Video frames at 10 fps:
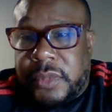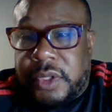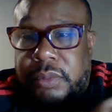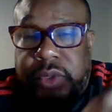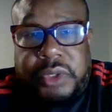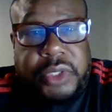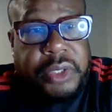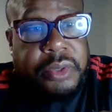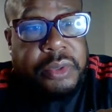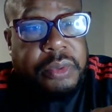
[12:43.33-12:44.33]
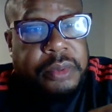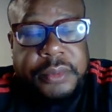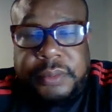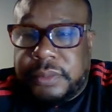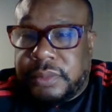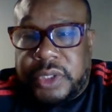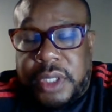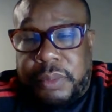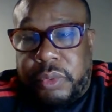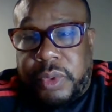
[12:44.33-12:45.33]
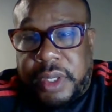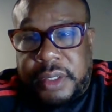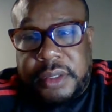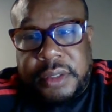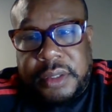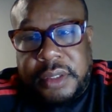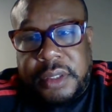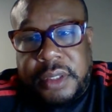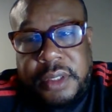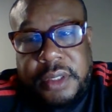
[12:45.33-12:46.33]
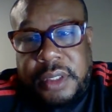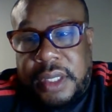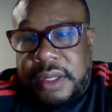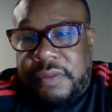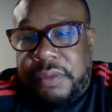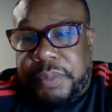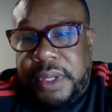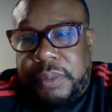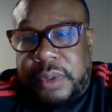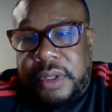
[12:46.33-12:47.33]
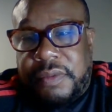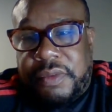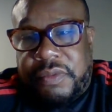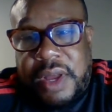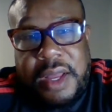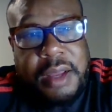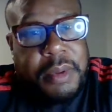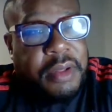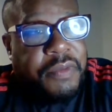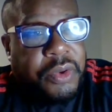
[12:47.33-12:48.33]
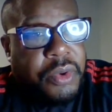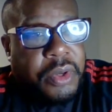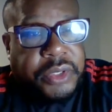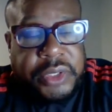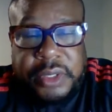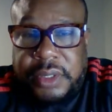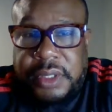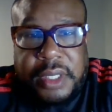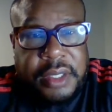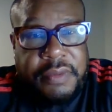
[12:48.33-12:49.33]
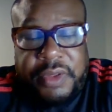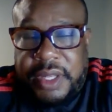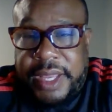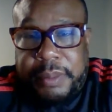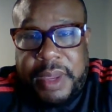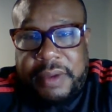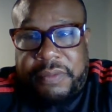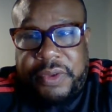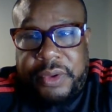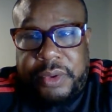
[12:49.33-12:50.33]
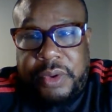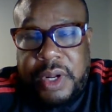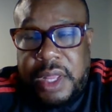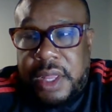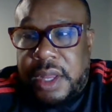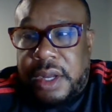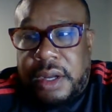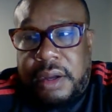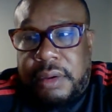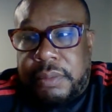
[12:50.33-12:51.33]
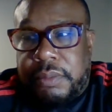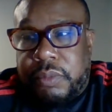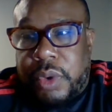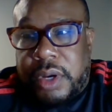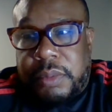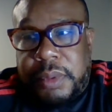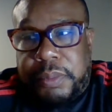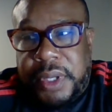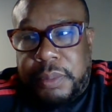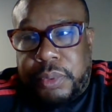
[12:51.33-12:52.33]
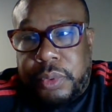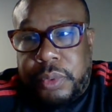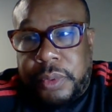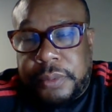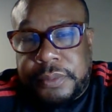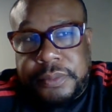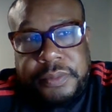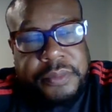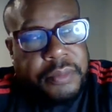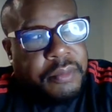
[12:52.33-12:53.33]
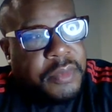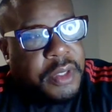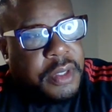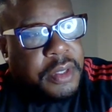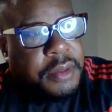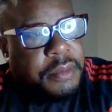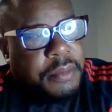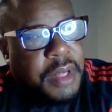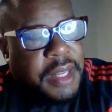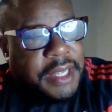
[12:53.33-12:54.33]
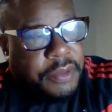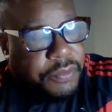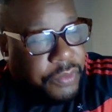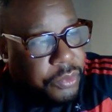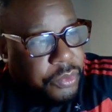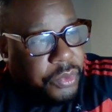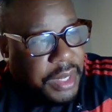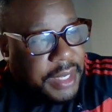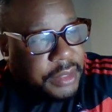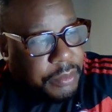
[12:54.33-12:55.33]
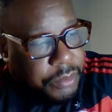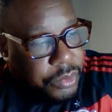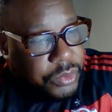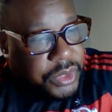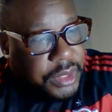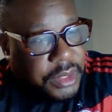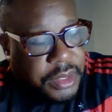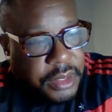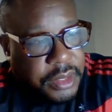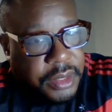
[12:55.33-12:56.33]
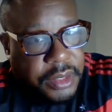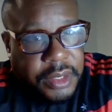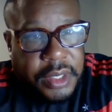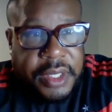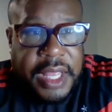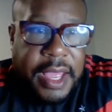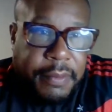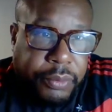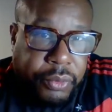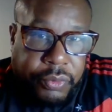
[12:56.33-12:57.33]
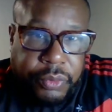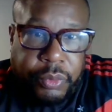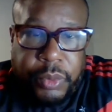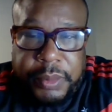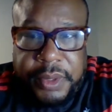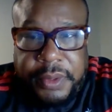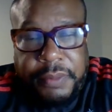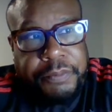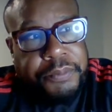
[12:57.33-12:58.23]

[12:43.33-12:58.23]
Brazil, #1. I love the people. I love the vibe. I love the culture. I love the laid back feel. Welcoming people. I like the food. I like the music. They have beautiful women,